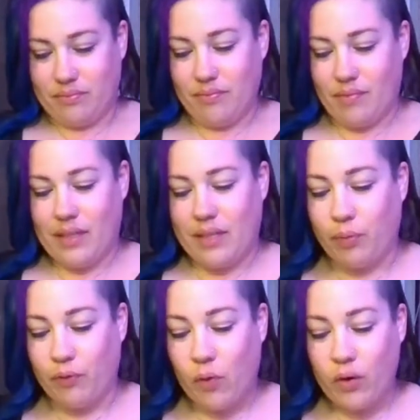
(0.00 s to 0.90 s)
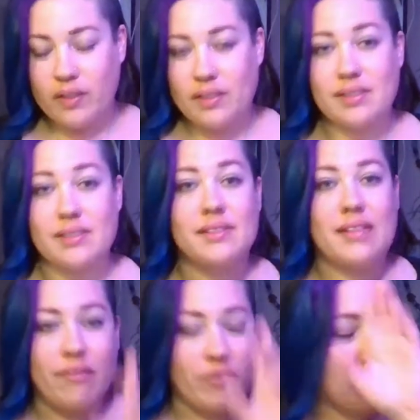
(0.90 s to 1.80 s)
And before this is the
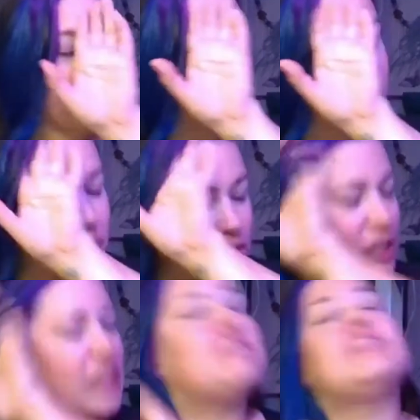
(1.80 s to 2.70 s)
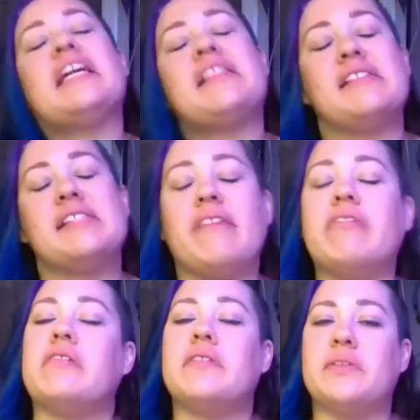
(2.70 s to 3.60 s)
7 of Swords, which I don't like the 7
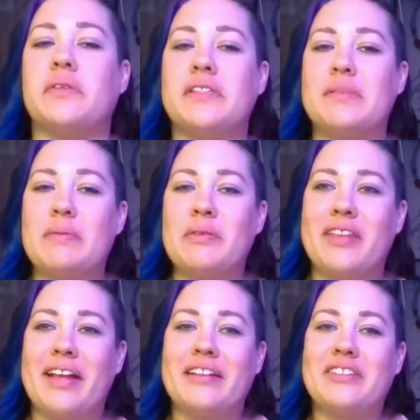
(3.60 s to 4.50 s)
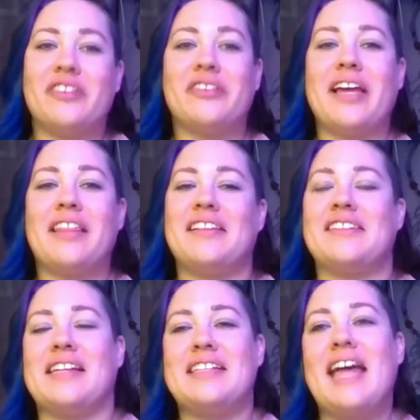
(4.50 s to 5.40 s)
of Swords. People don't like things
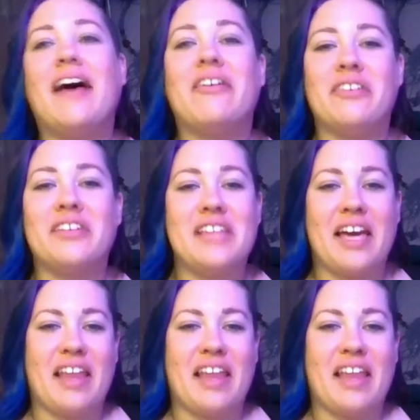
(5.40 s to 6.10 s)
like Tower and the Death.